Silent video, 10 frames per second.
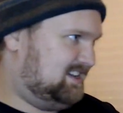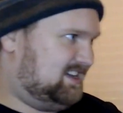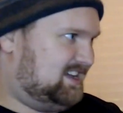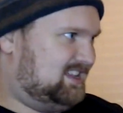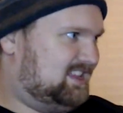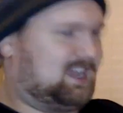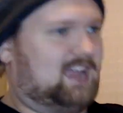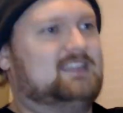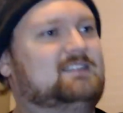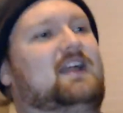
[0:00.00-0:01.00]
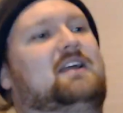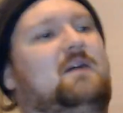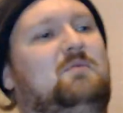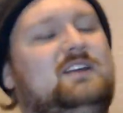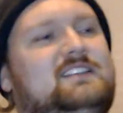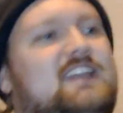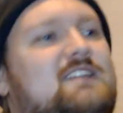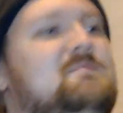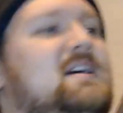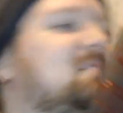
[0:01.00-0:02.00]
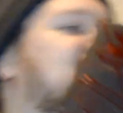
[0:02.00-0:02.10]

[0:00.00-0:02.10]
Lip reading: Like, I want to take a minute before